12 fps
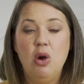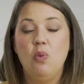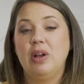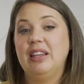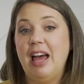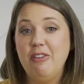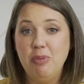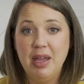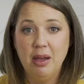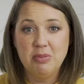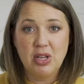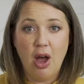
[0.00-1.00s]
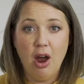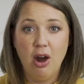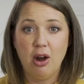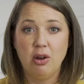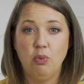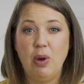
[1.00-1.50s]
When life becomes
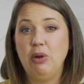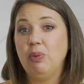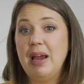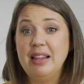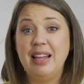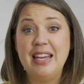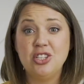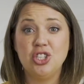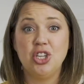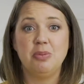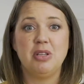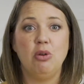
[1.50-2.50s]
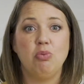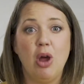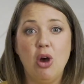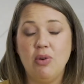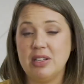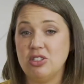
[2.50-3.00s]
hard, when relationships
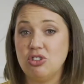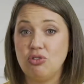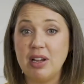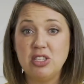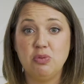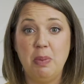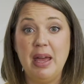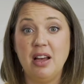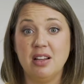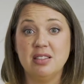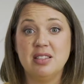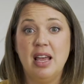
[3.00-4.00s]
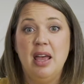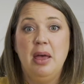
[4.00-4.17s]
erode and stress builds,